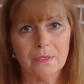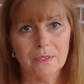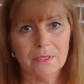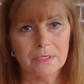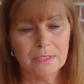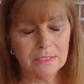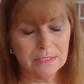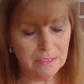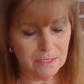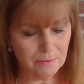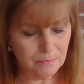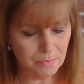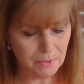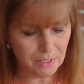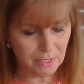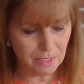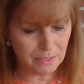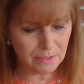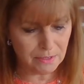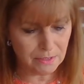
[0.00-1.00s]

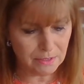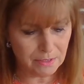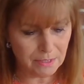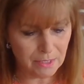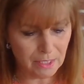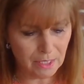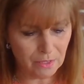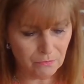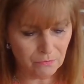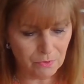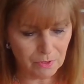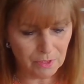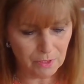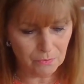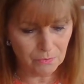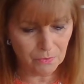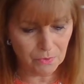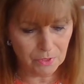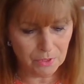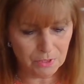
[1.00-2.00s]
tidbit that I really
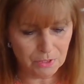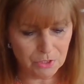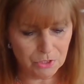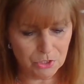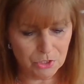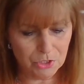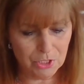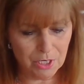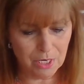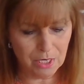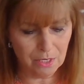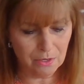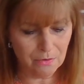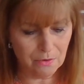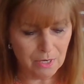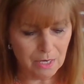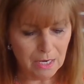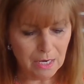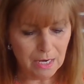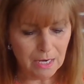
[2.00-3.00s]
wanted to share,
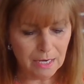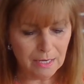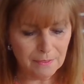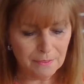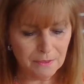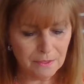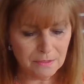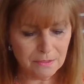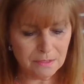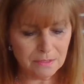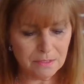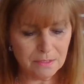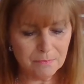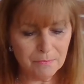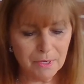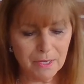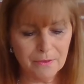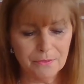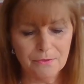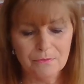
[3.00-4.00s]
and this is
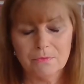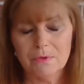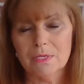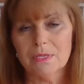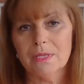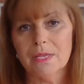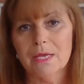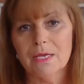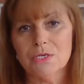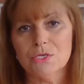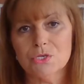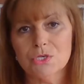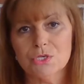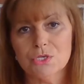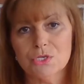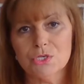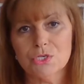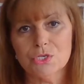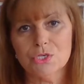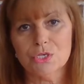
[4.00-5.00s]
about the
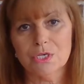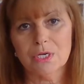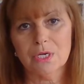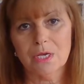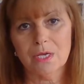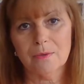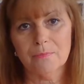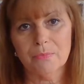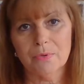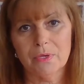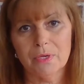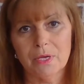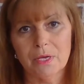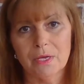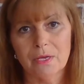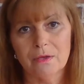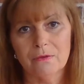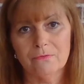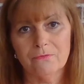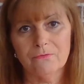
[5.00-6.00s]
relationship
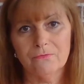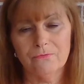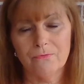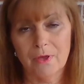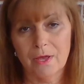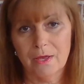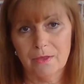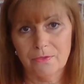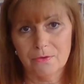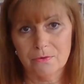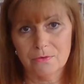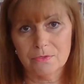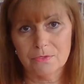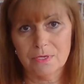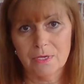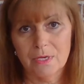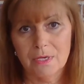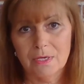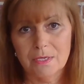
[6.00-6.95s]
of fathers.